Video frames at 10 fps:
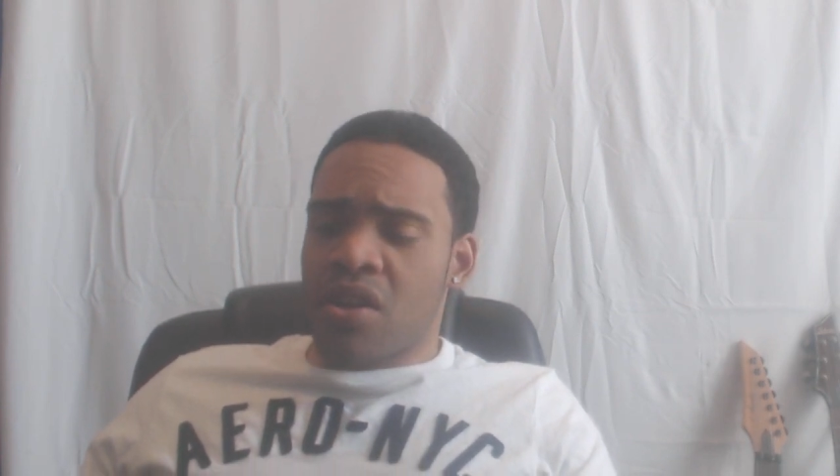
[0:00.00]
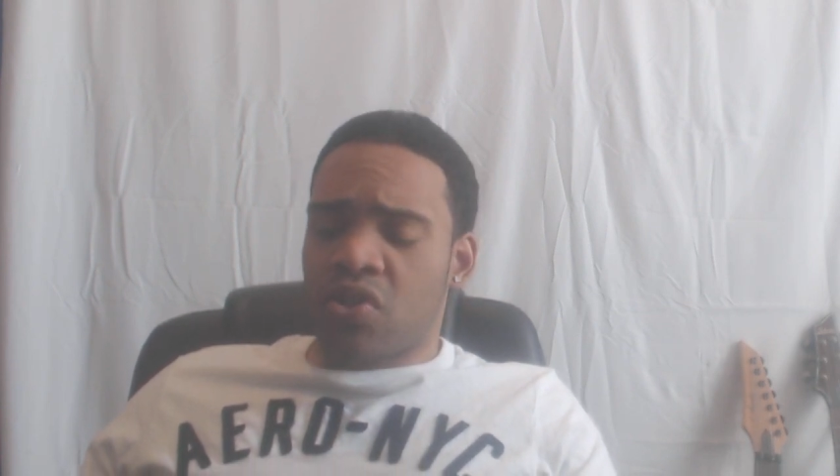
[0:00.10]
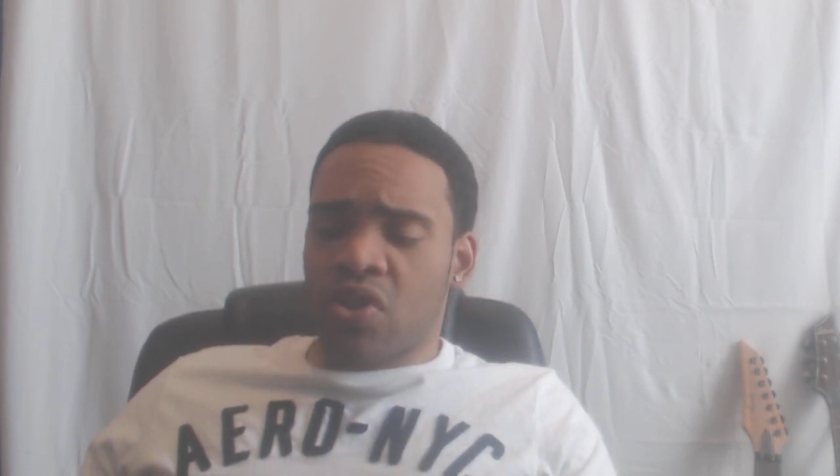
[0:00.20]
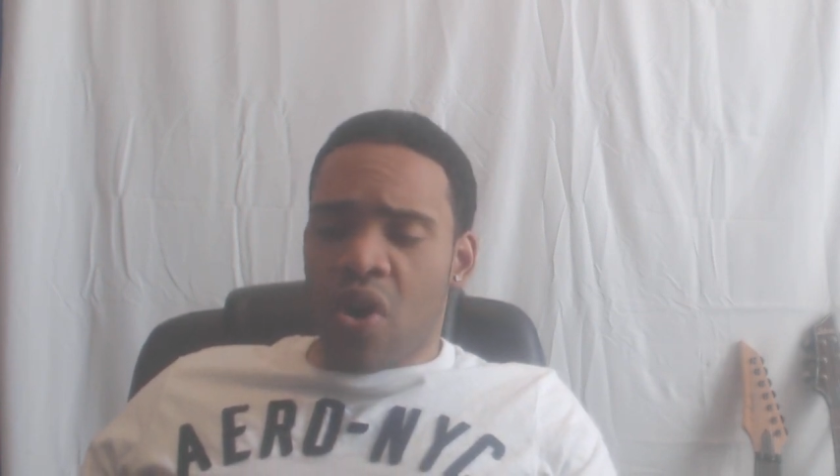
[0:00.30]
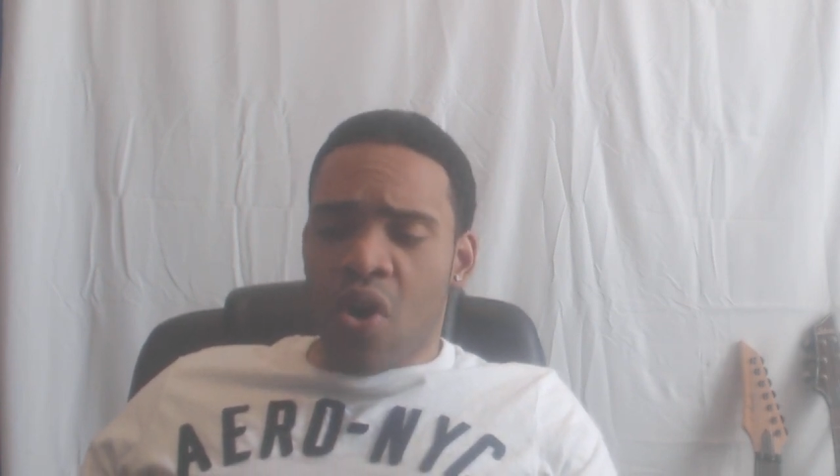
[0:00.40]

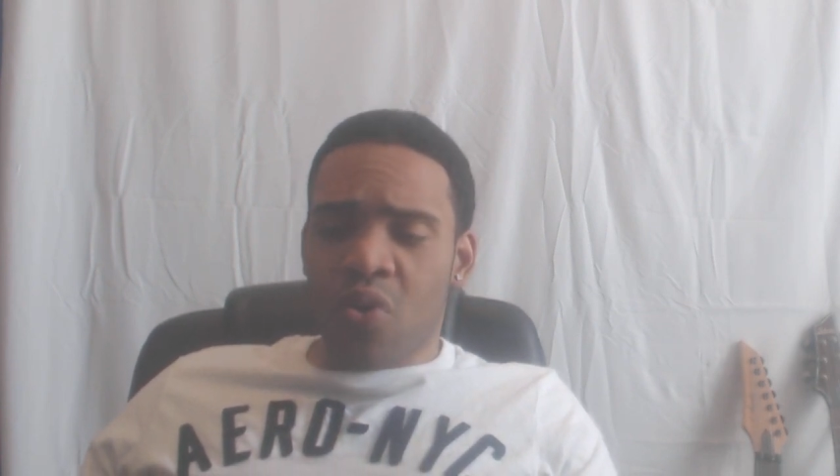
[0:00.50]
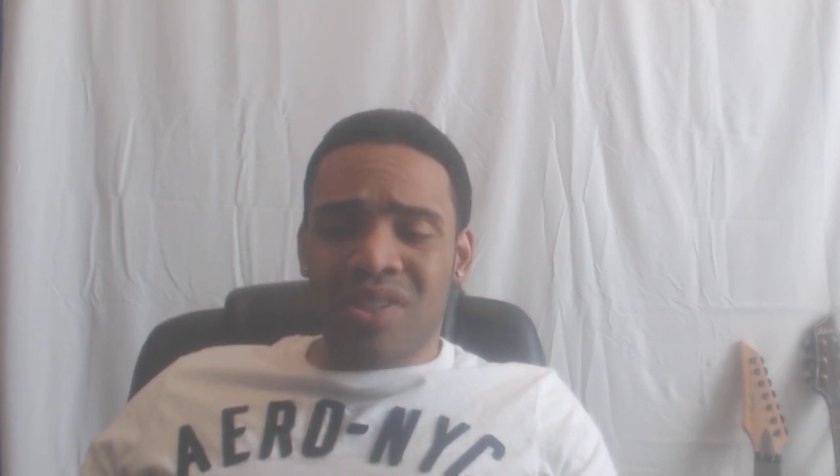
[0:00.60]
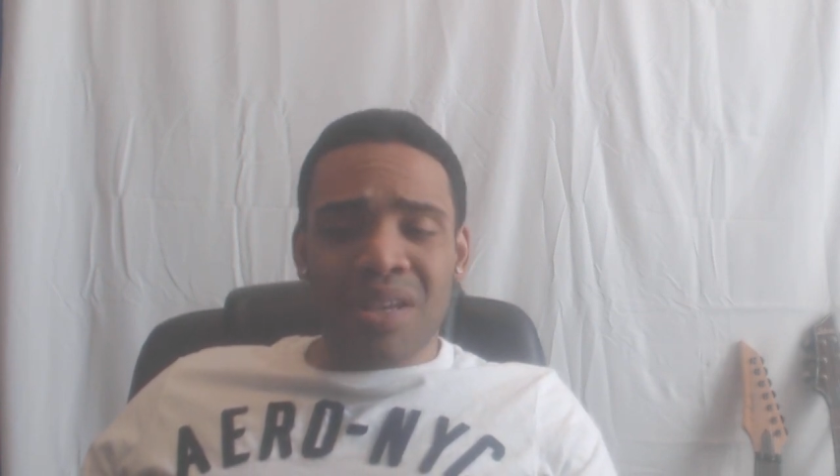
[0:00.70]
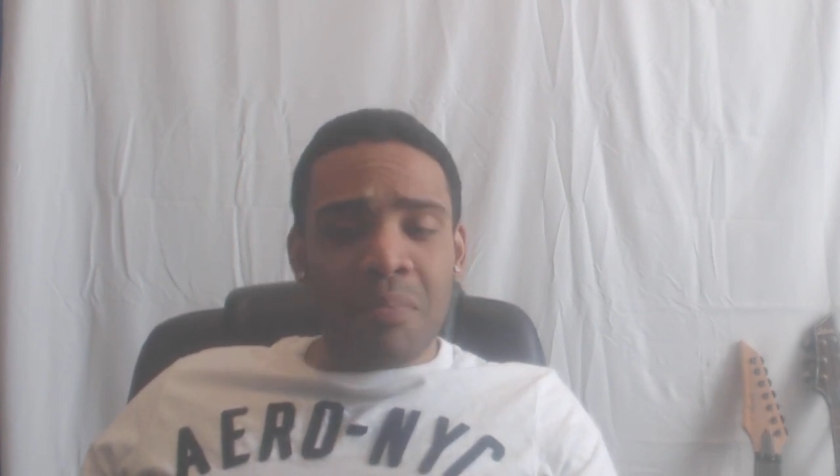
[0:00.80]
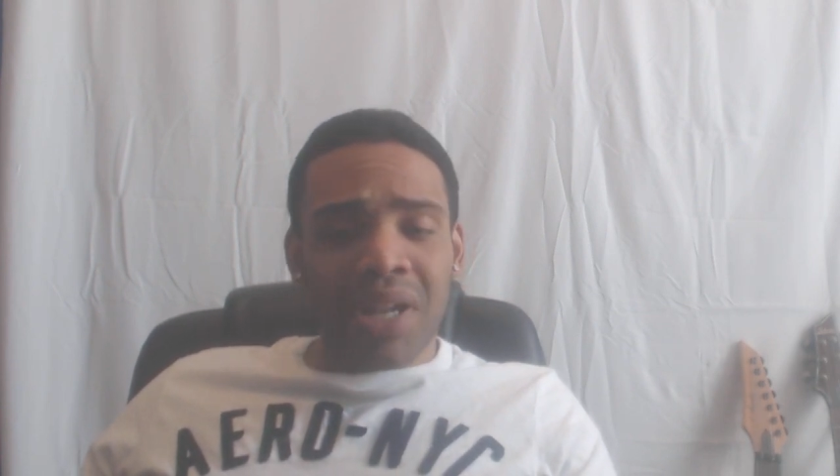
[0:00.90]
So
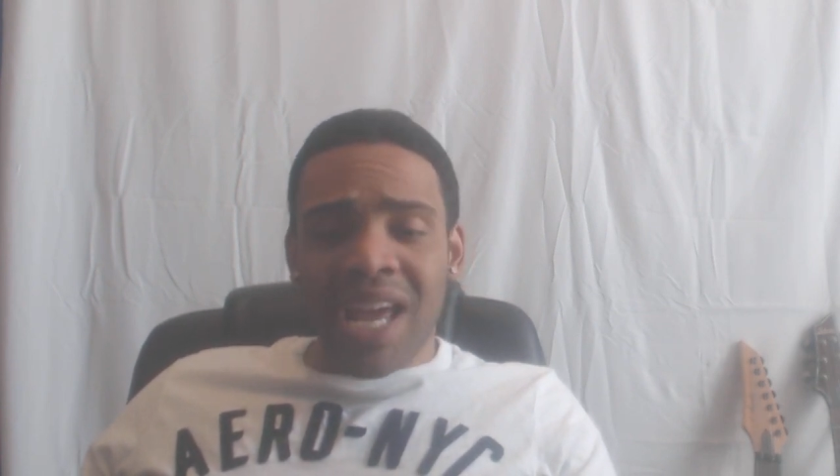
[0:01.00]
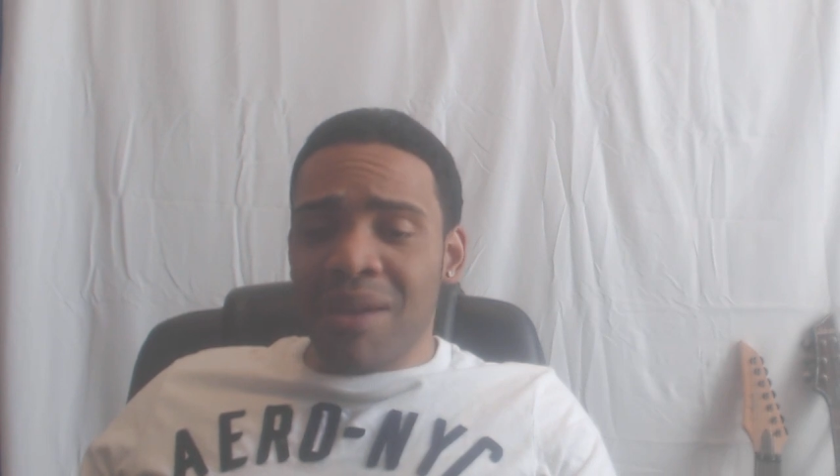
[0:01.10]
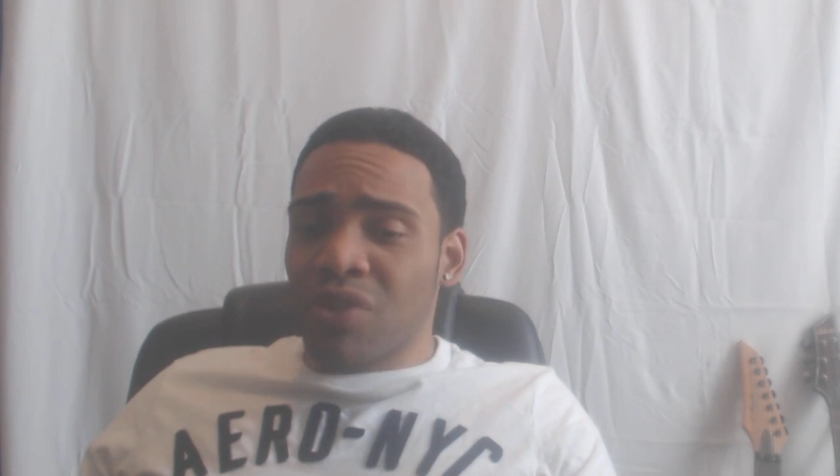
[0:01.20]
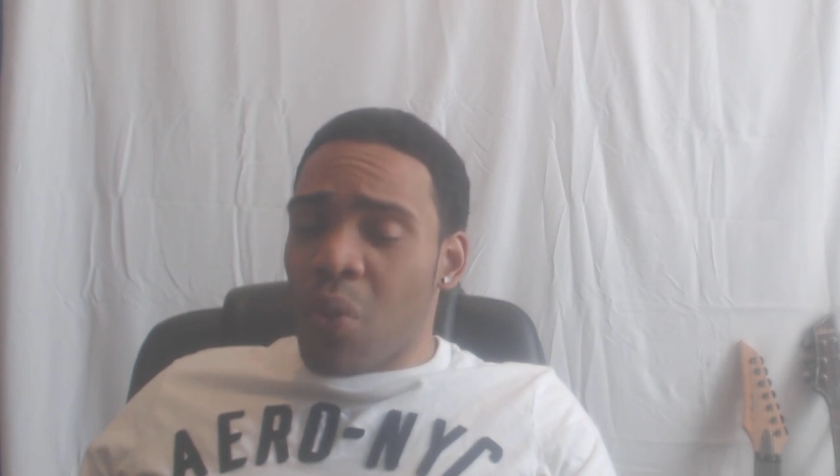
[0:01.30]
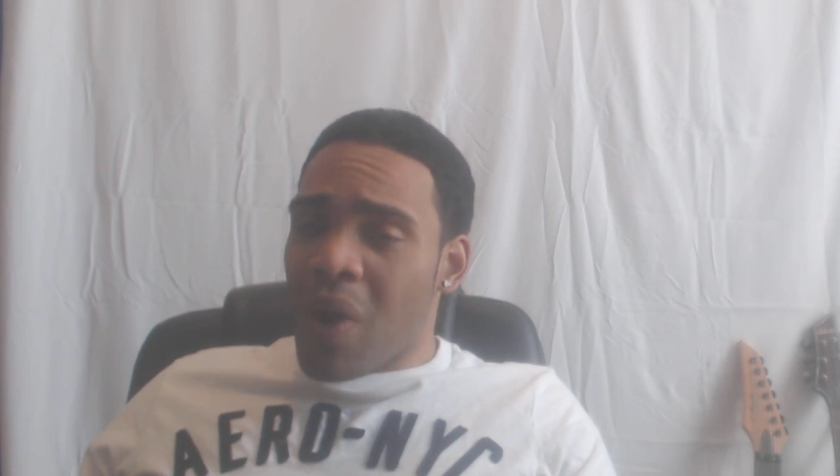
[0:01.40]
to
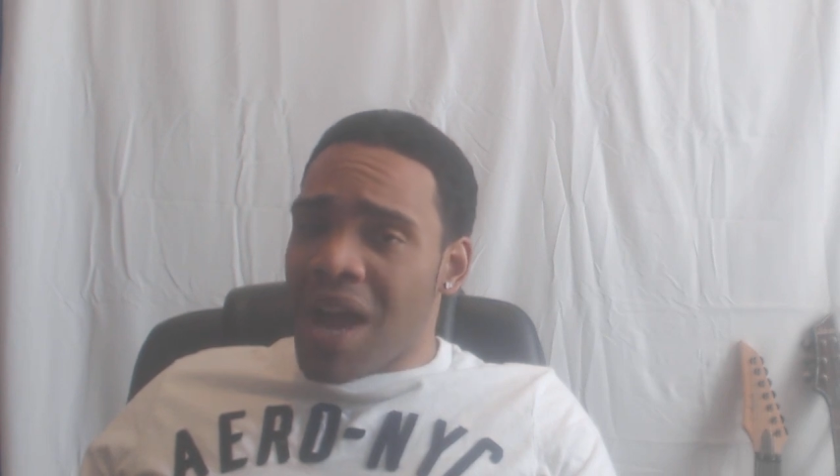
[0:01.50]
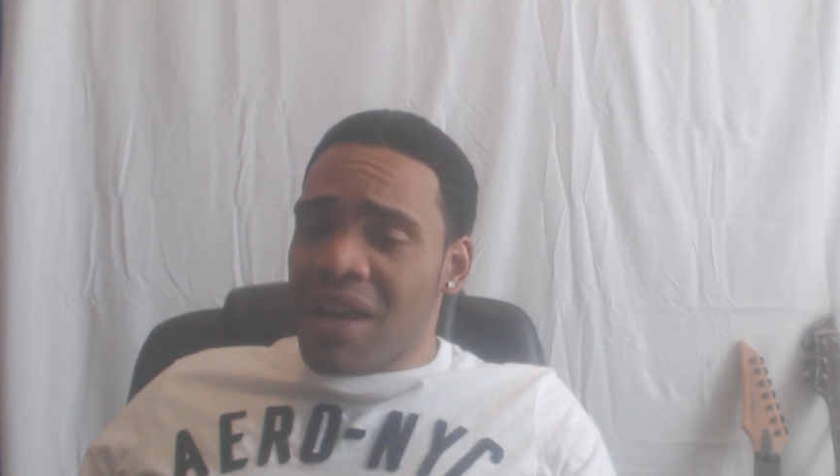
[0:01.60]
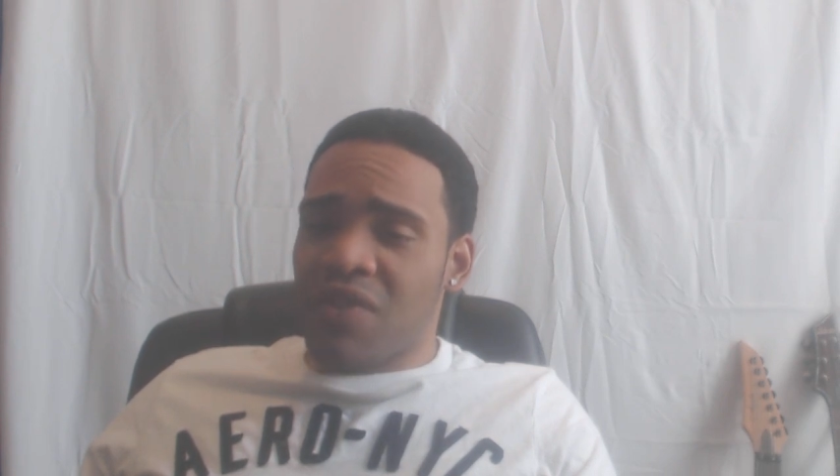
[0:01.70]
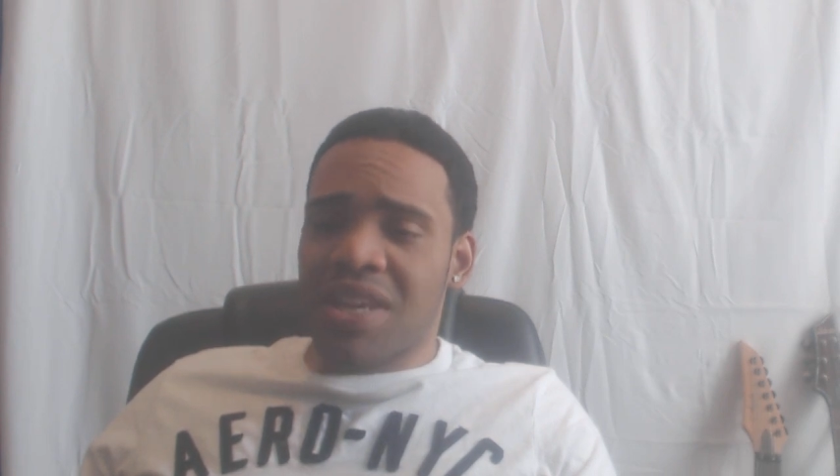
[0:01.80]
blame the wife,